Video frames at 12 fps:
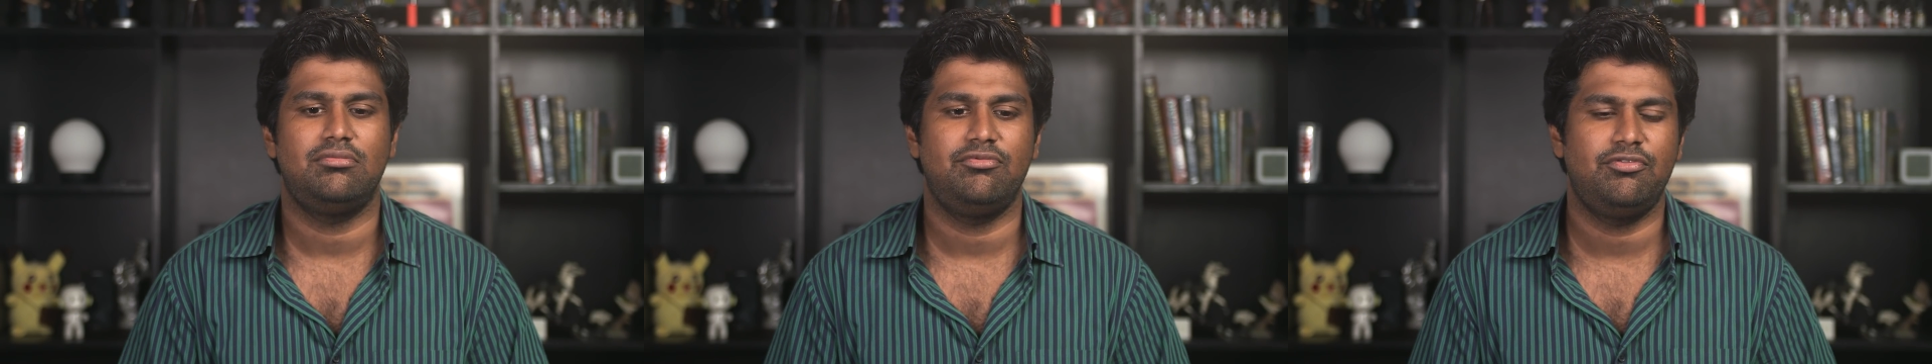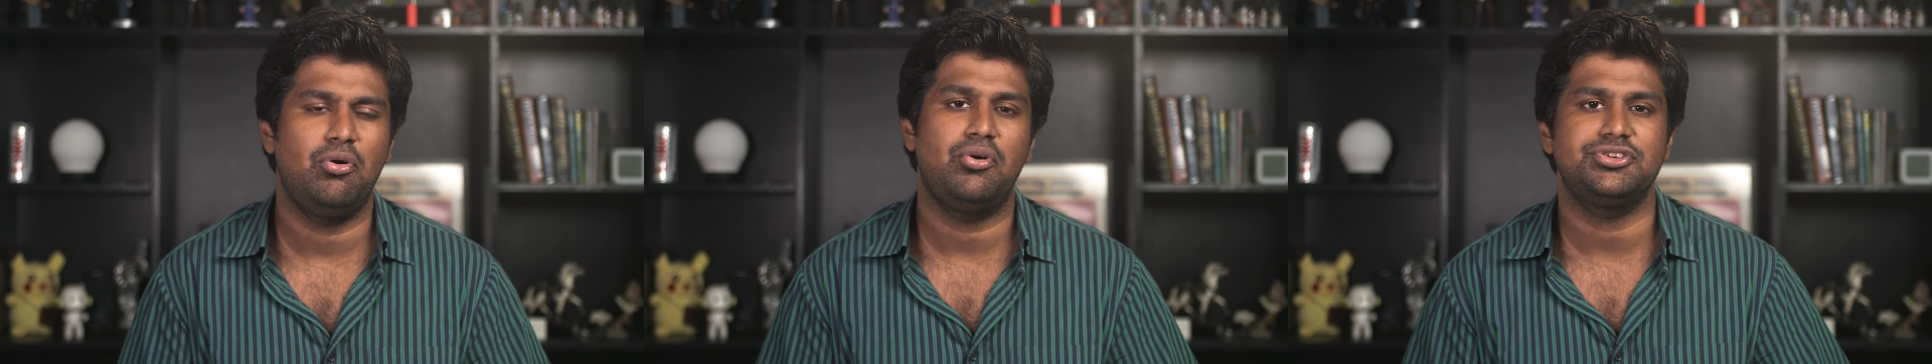
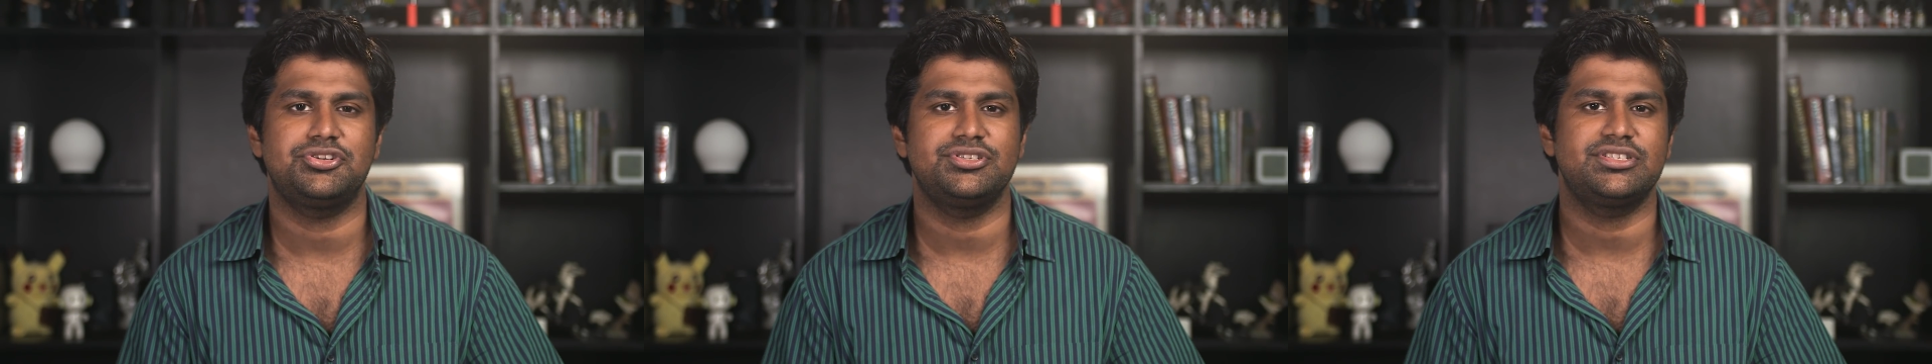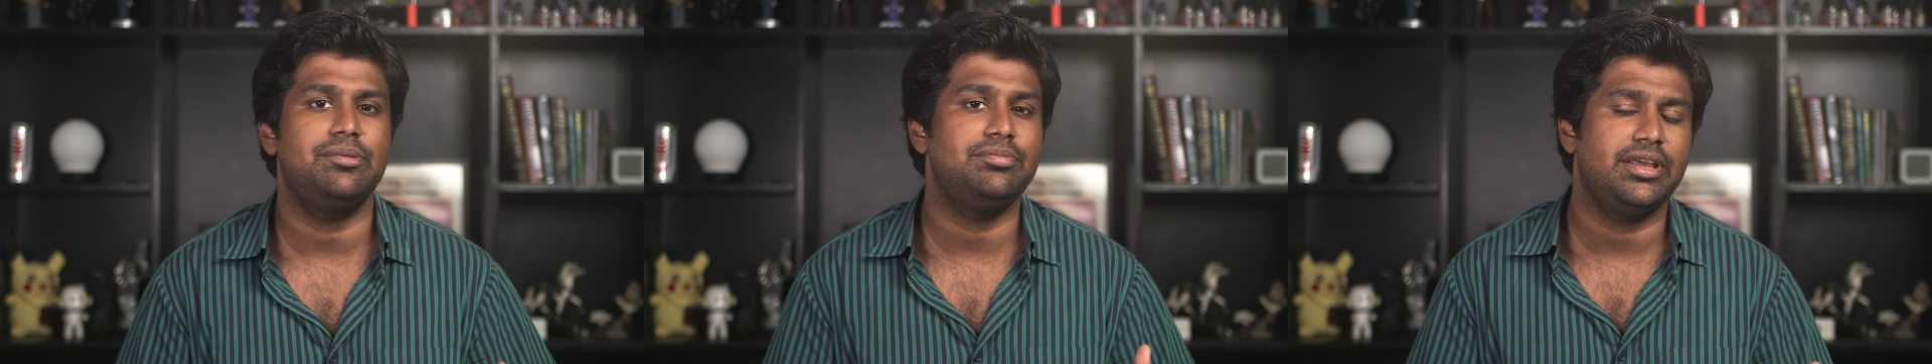focused
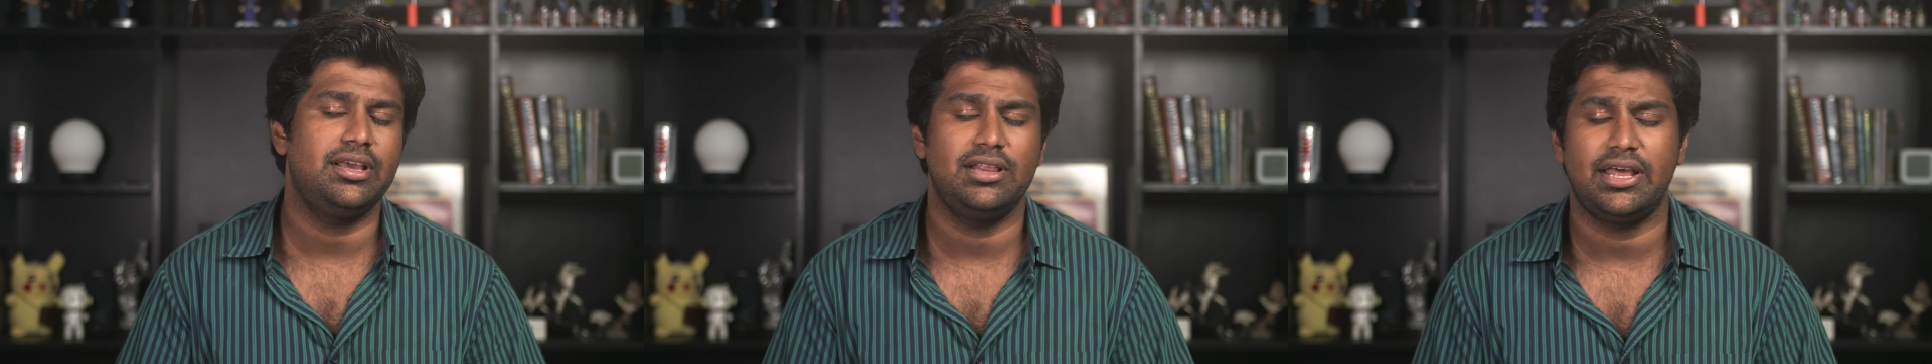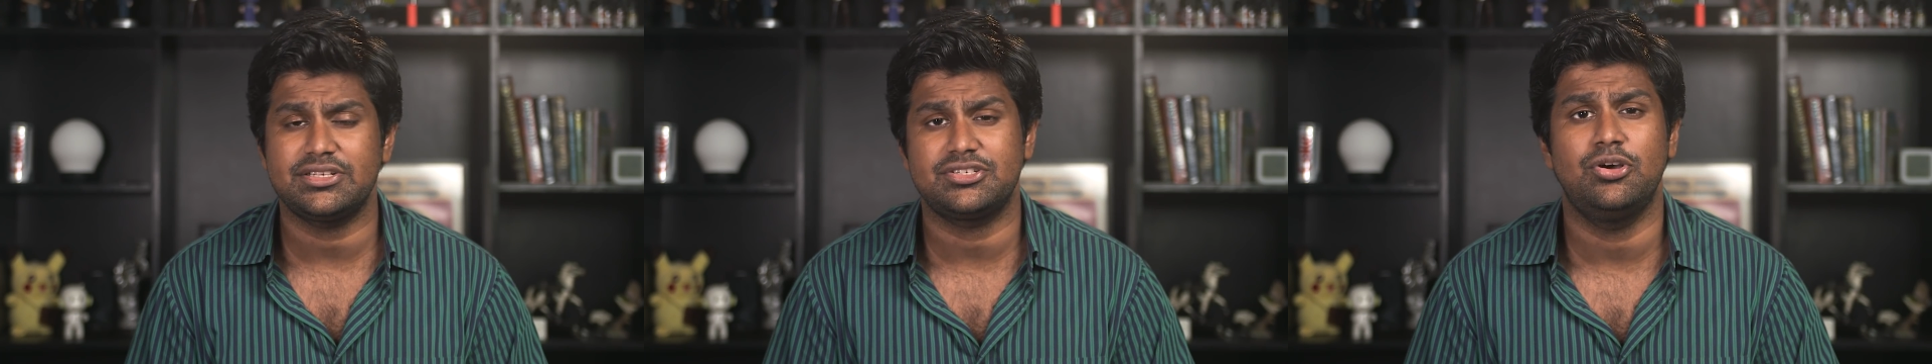on something,
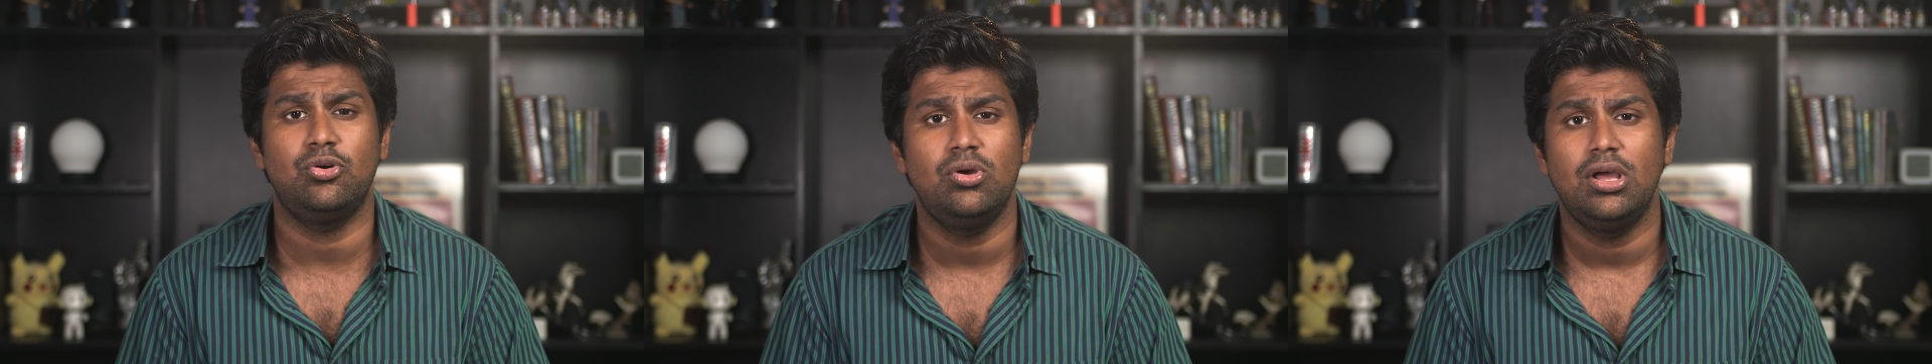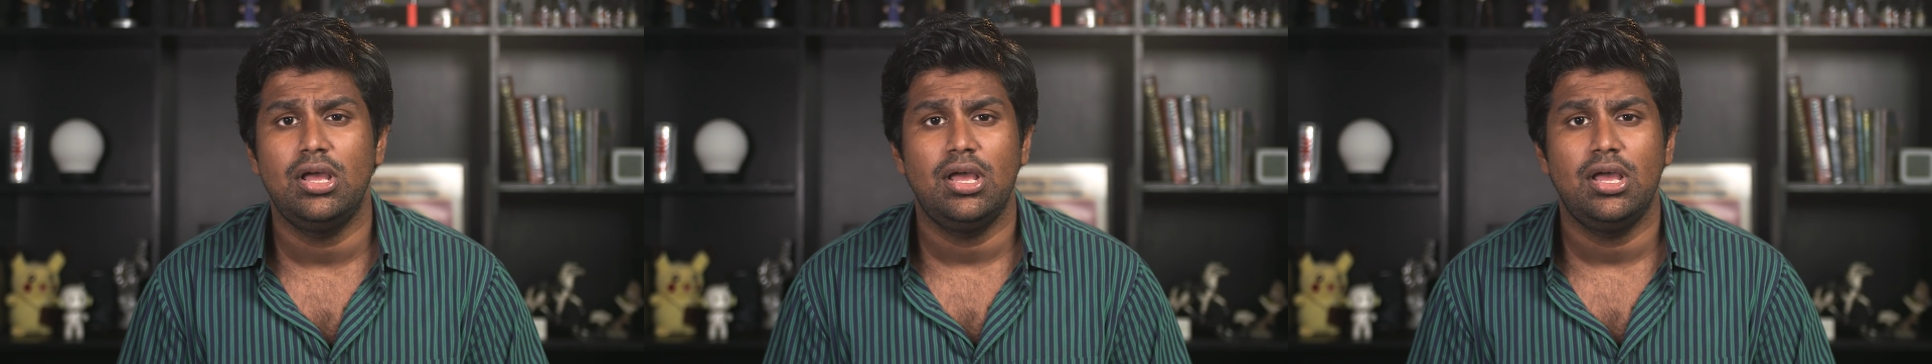let us know.